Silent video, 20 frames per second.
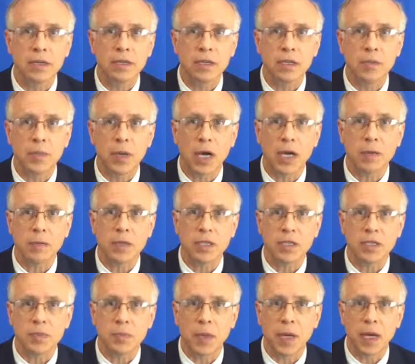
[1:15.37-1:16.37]
to the bottom of
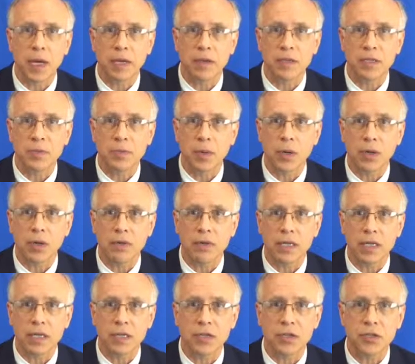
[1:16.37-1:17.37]
the spine as part of
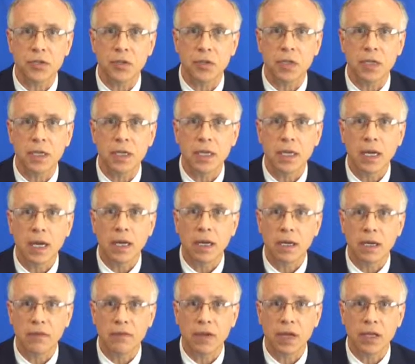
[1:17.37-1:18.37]
the initial
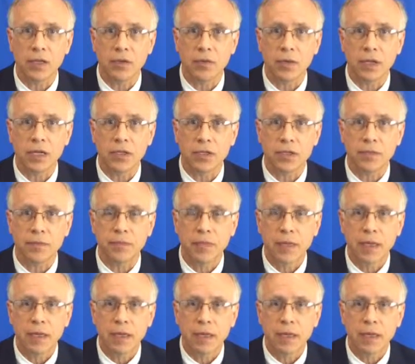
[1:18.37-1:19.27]
evaluation.